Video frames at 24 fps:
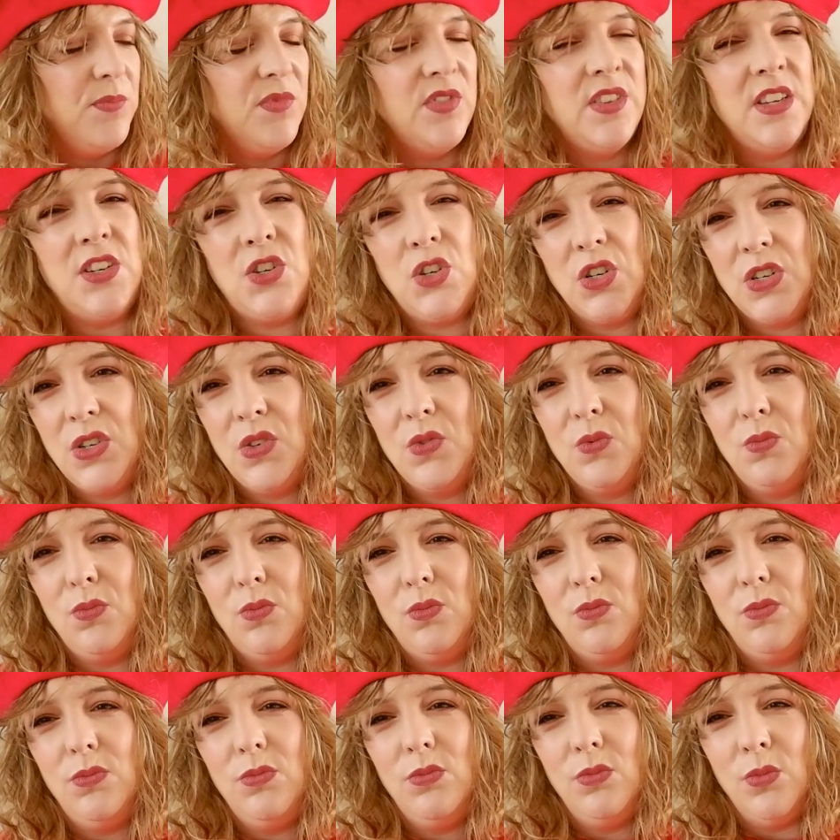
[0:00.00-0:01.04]
This just
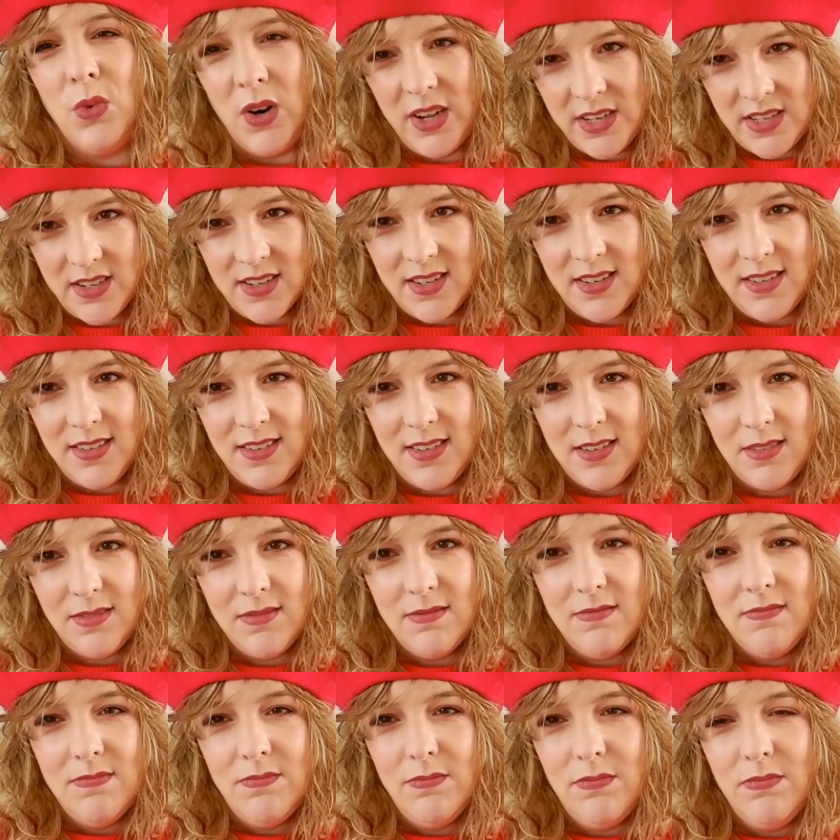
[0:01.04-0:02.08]
wasn't
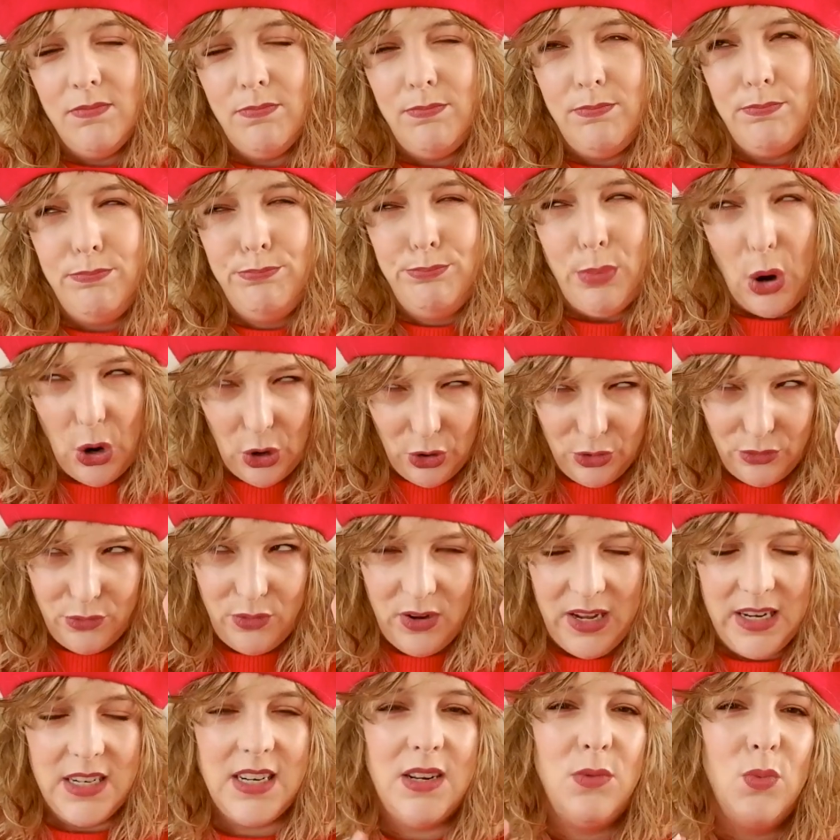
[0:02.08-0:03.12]

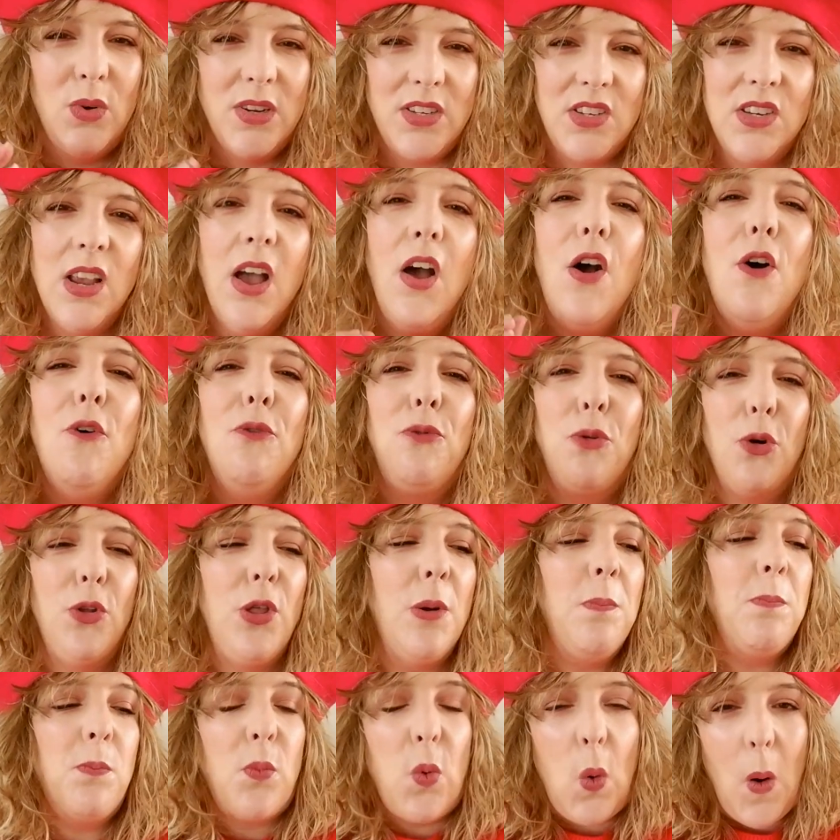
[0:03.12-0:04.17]
perfect. It was, for
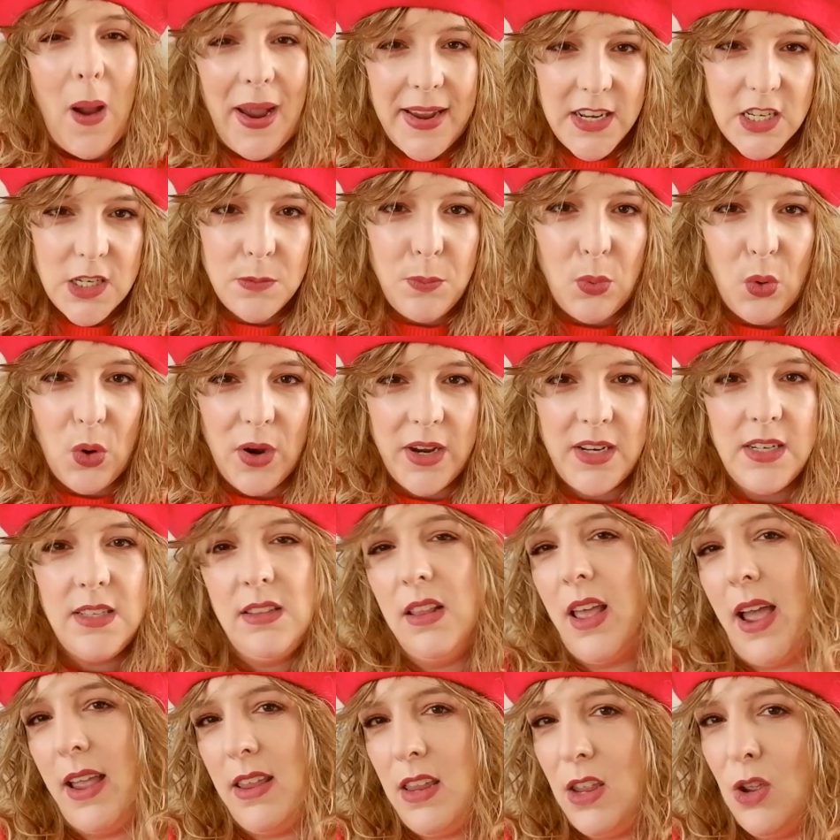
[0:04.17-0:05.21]
the price
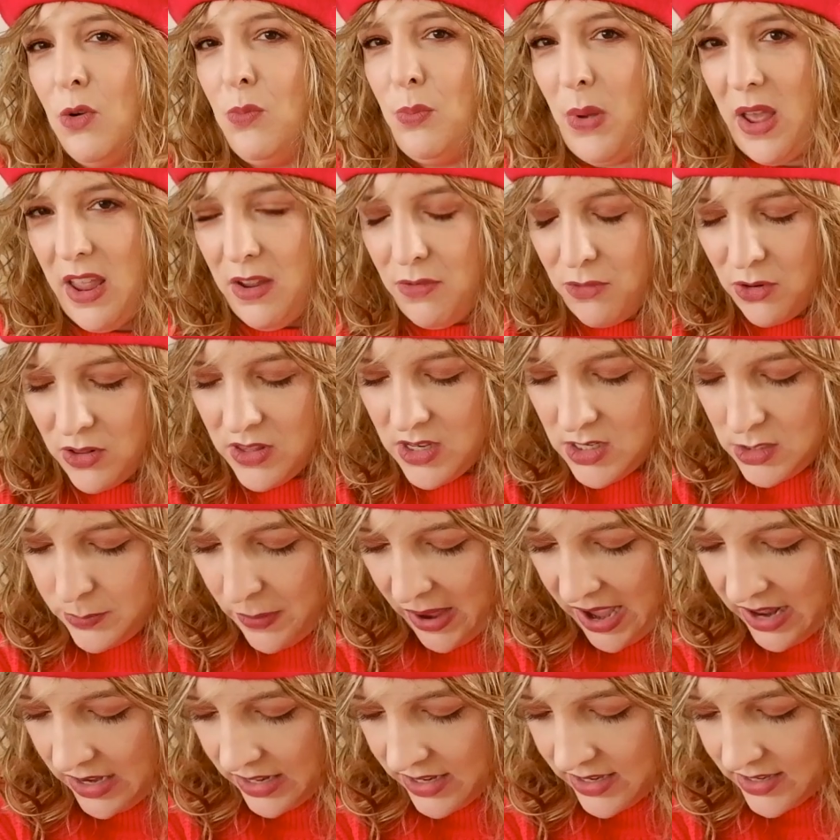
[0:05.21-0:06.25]
point that you pay for these
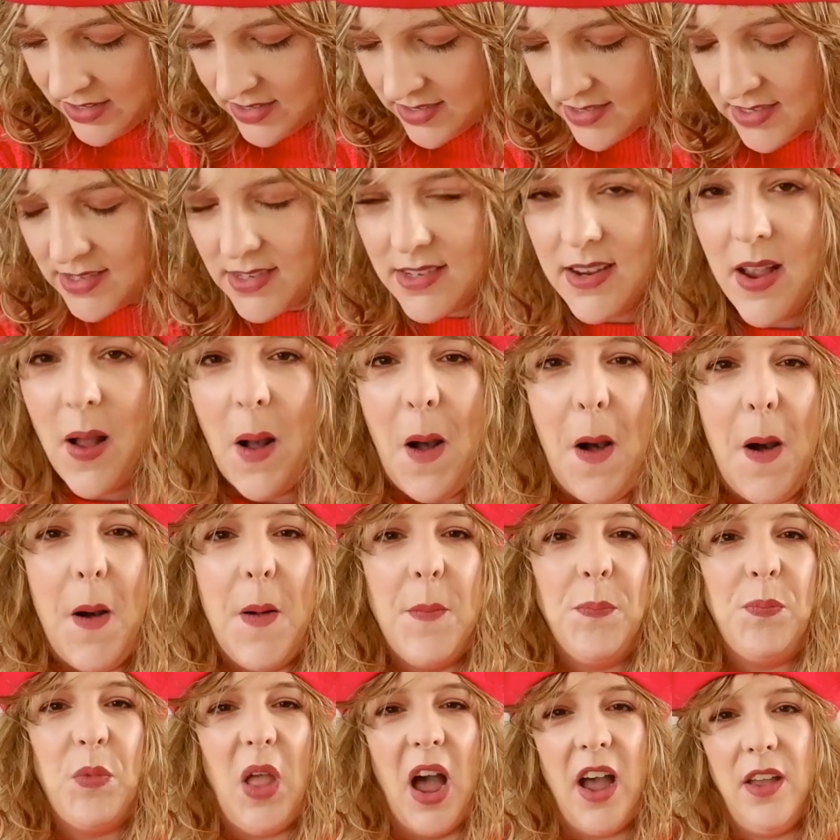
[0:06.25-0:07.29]
palettes,
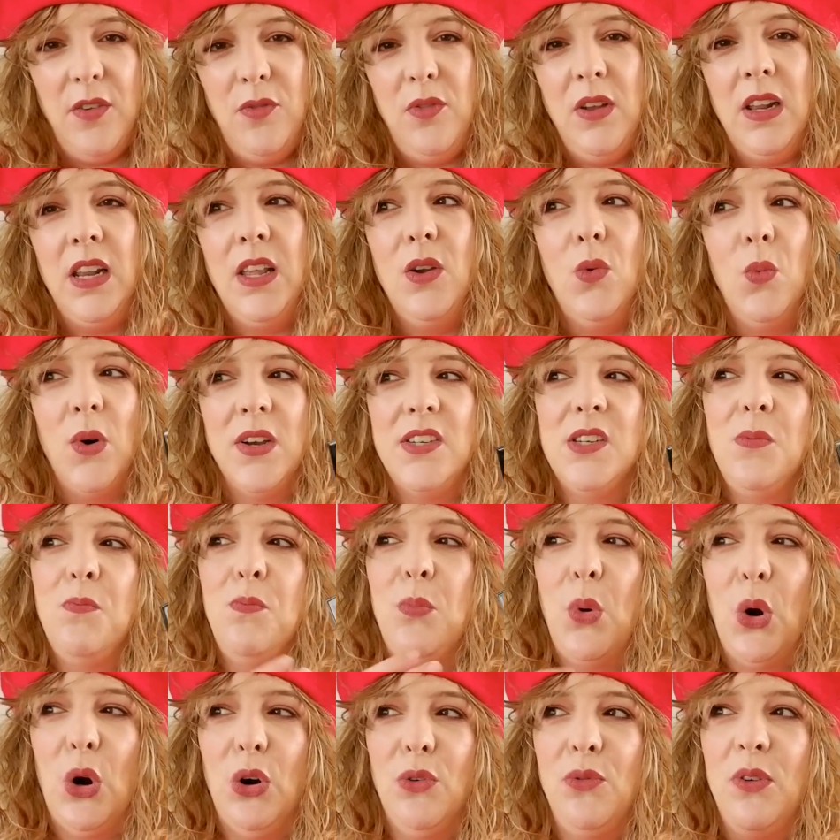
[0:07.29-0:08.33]
I feel it
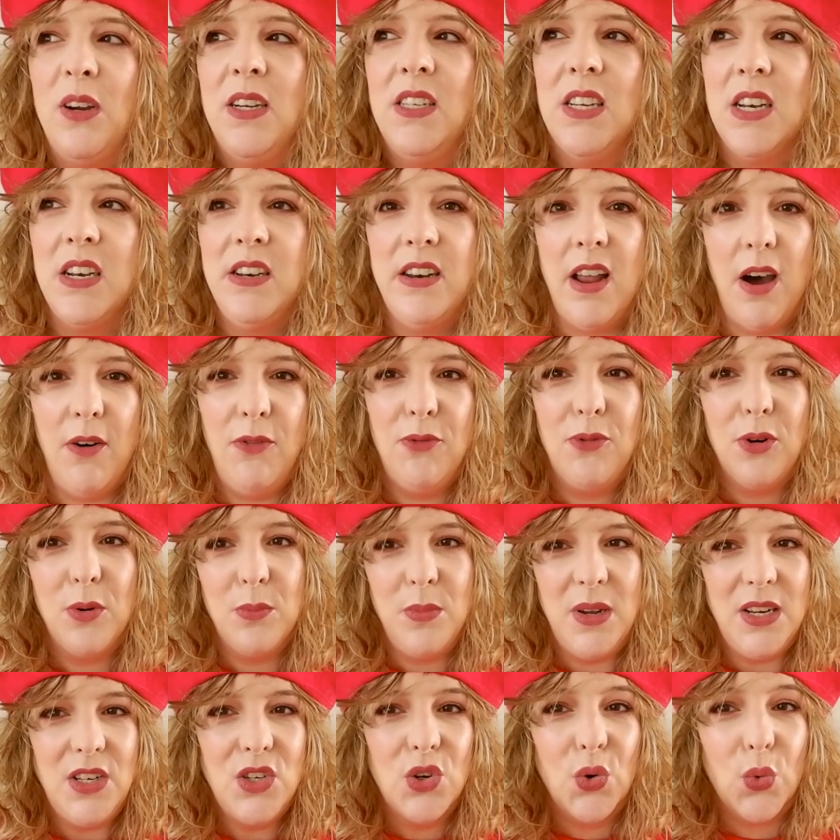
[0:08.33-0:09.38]
wasn't perfect enough for
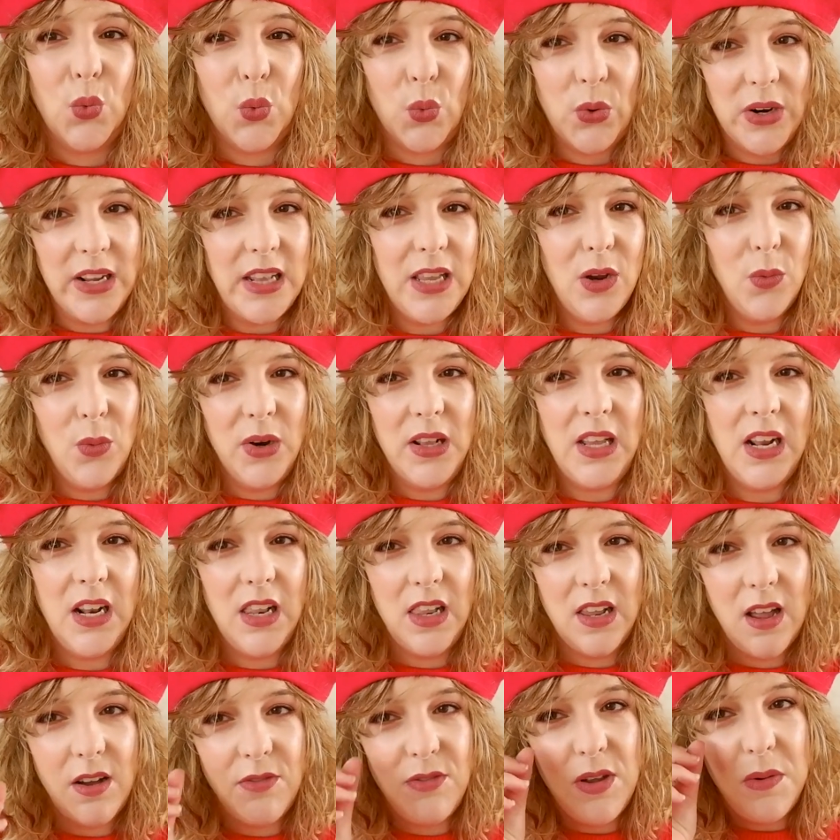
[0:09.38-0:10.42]
me to really, really
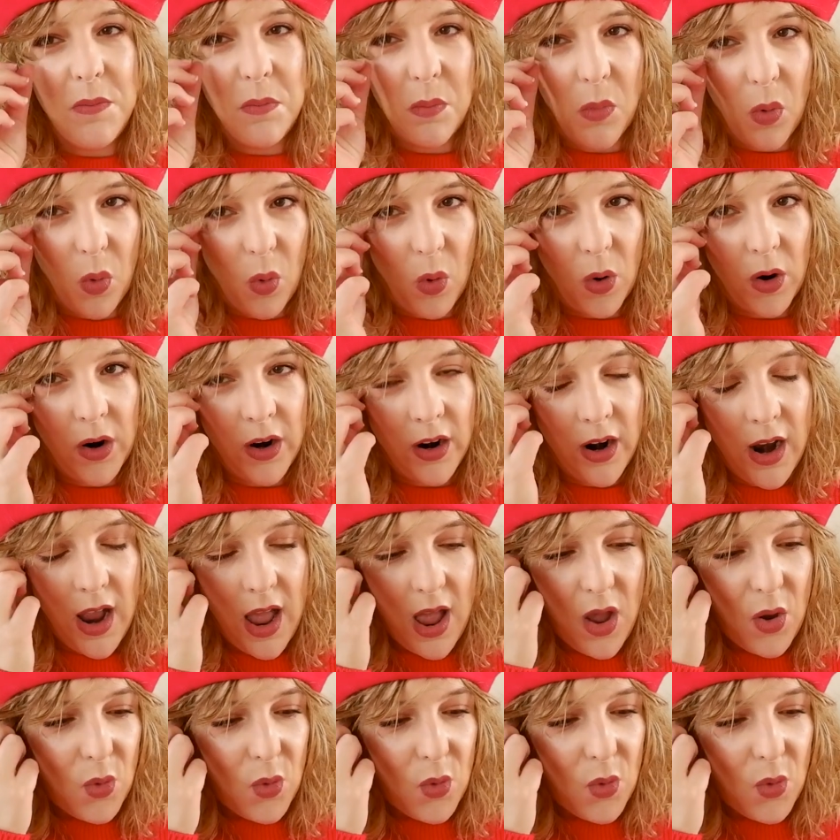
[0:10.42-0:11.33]
love it more,